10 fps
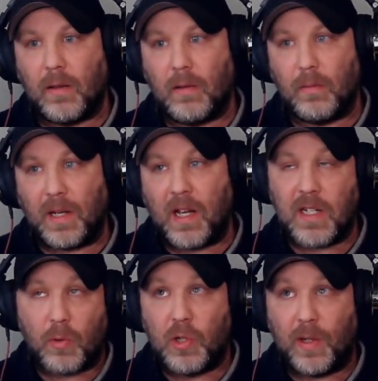because
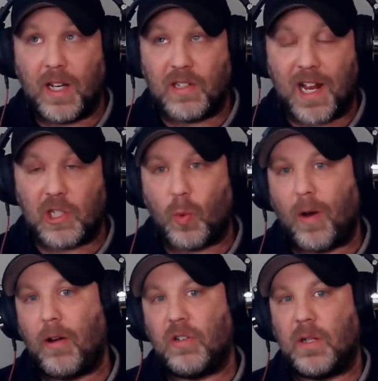I was doing exact
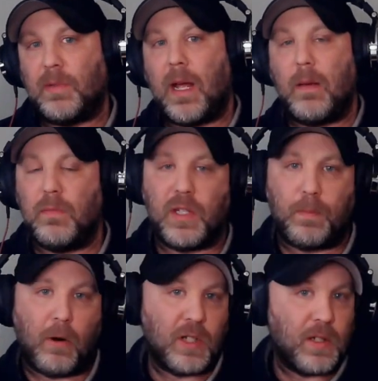squares, sometimes
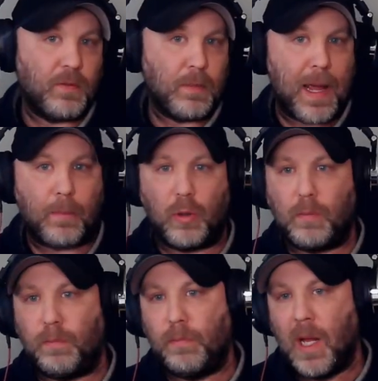parts of the map would